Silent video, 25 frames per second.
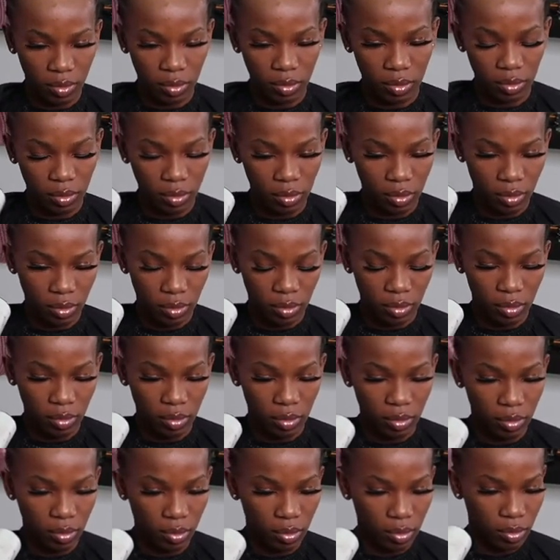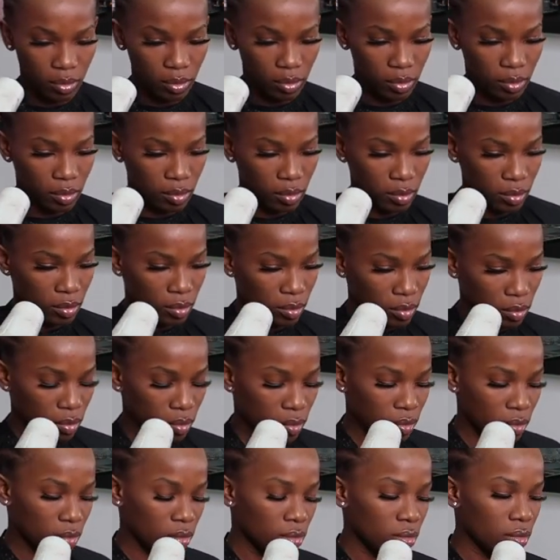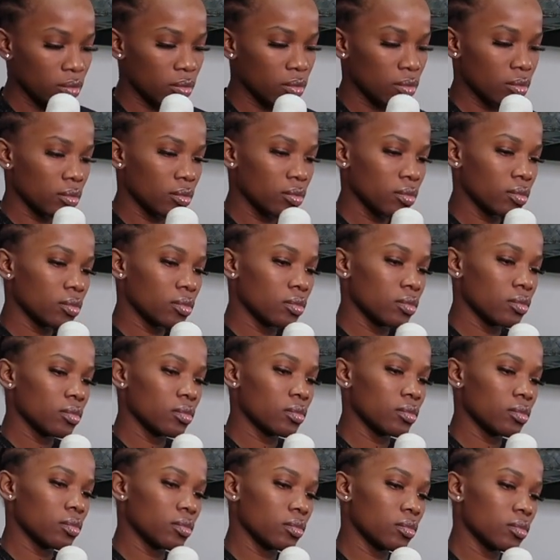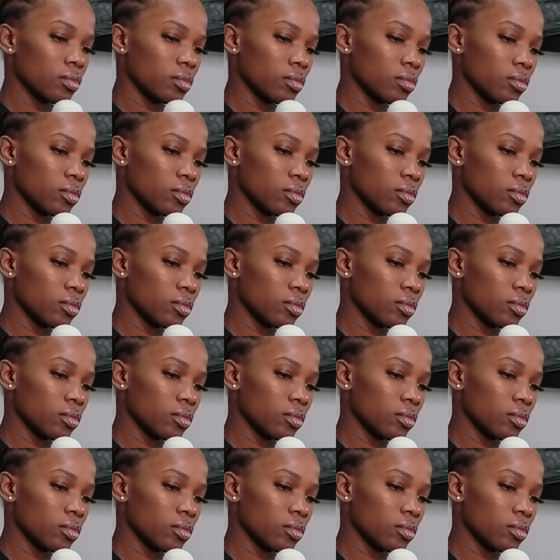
(not speaking)